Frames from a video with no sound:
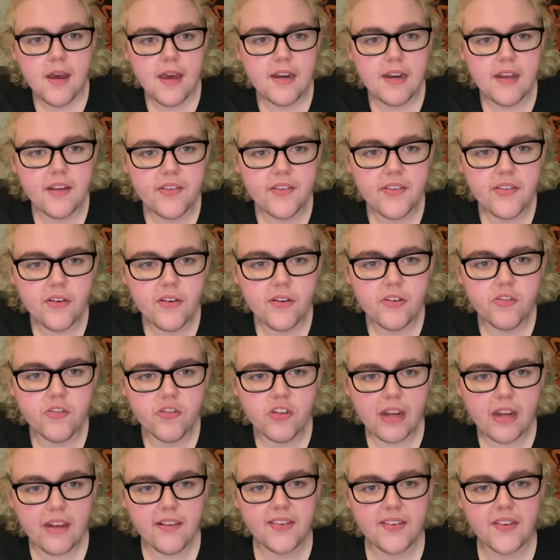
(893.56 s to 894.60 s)
and his son
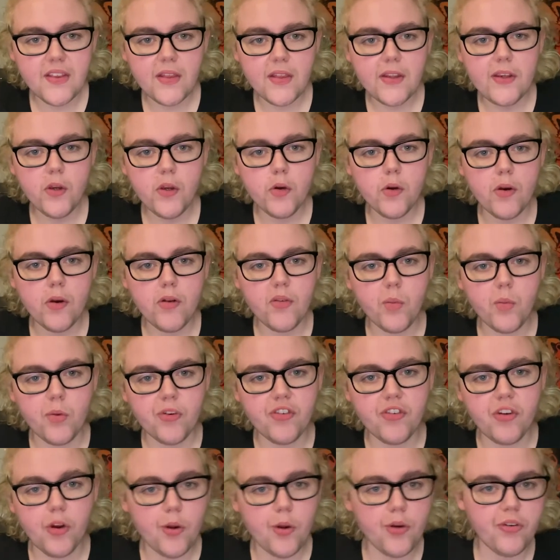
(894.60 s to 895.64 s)
Jason Lee Gross were
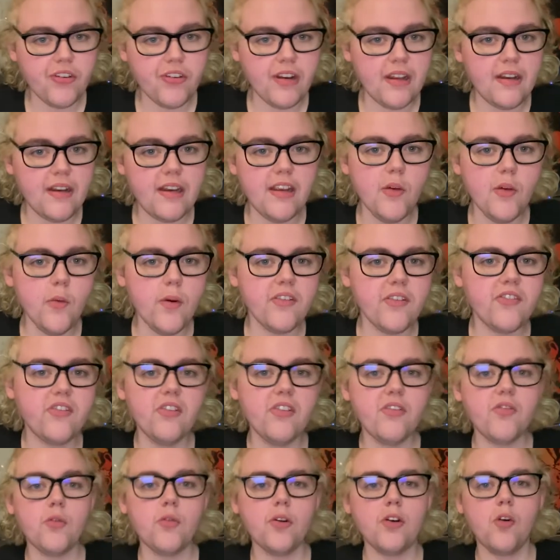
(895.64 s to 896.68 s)
charged in U.S.
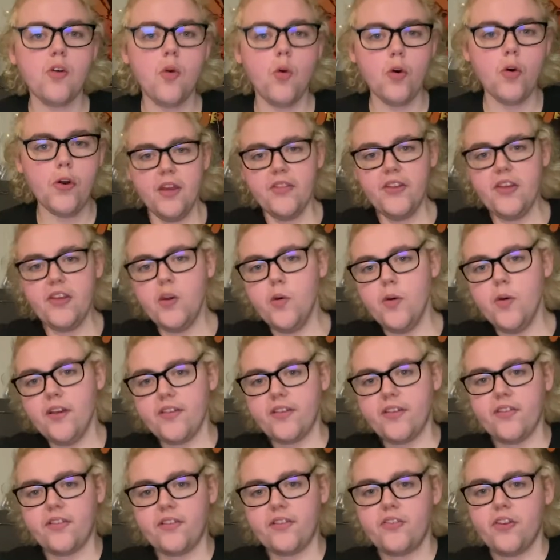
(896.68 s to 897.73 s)
District Court. The
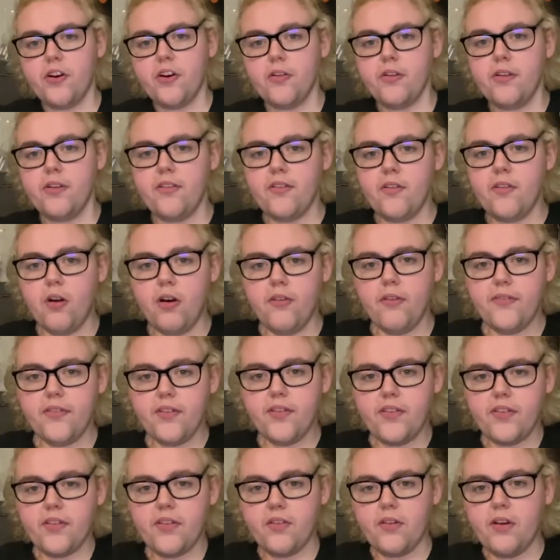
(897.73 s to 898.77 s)
U.S.'s attorney's
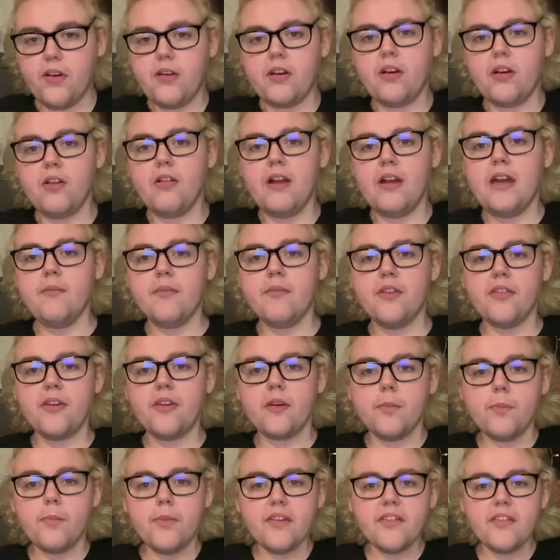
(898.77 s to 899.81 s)
office claimed that
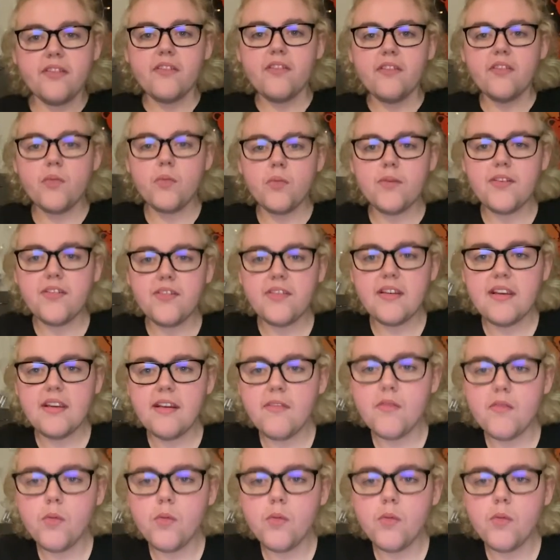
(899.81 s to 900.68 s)
their business received